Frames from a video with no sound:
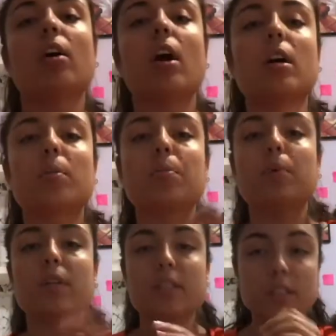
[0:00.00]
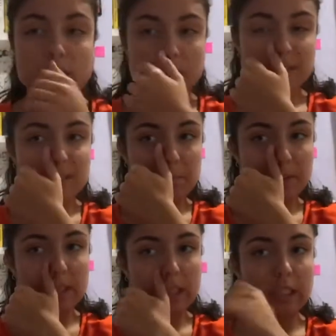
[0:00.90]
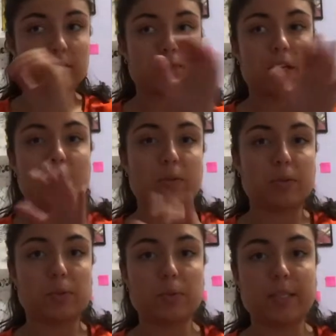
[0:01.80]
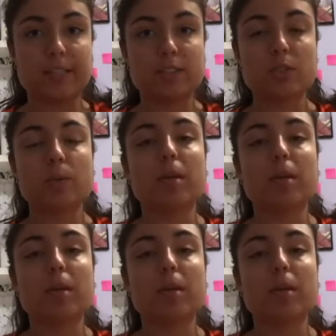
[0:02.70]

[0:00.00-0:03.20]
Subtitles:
I'll put in a little snippet of how you get to